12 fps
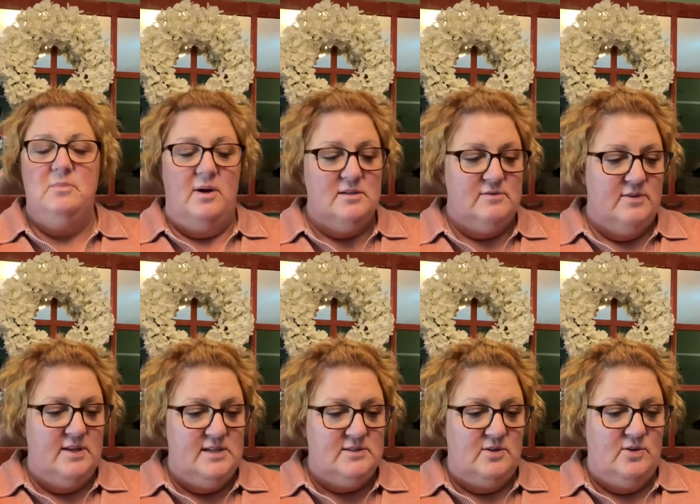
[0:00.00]
box for
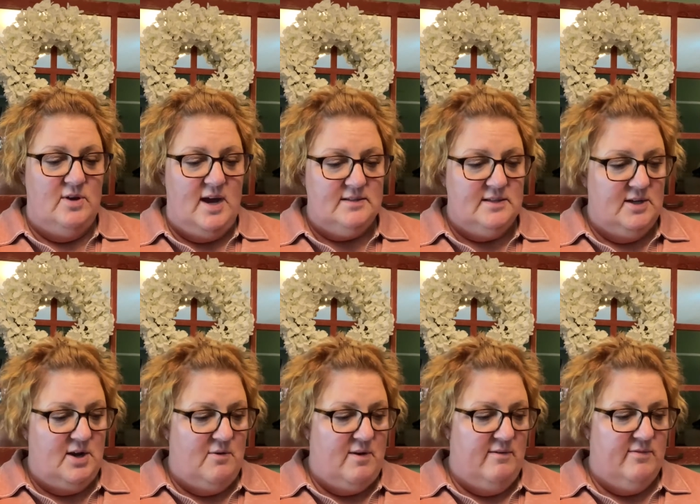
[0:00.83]
this so you guys can
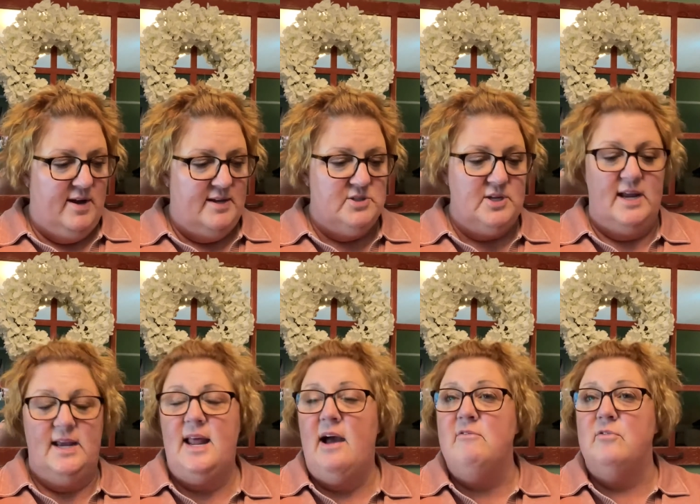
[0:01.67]
go over and check it
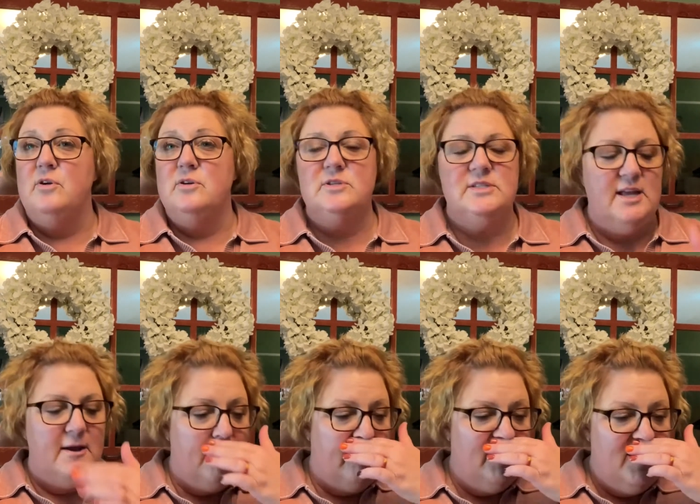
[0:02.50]
out for
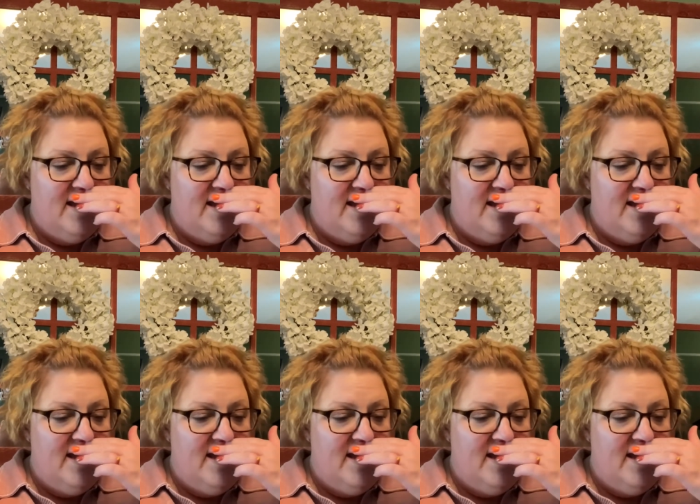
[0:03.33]
yourself.